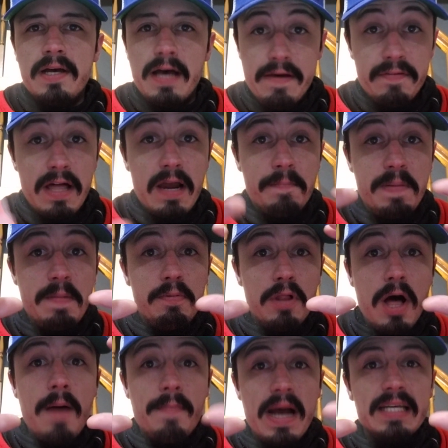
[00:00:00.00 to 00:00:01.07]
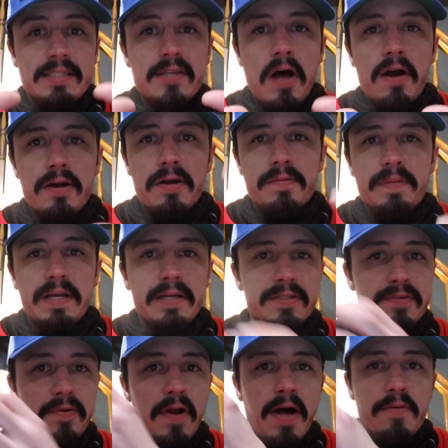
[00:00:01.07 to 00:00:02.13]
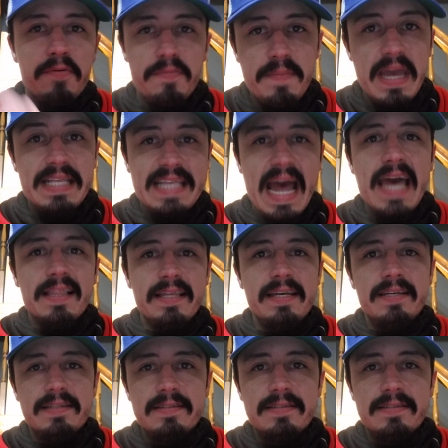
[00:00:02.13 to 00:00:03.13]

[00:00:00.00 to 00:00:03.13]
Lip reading: I have a lot of people on my soccer because they're on with me daily.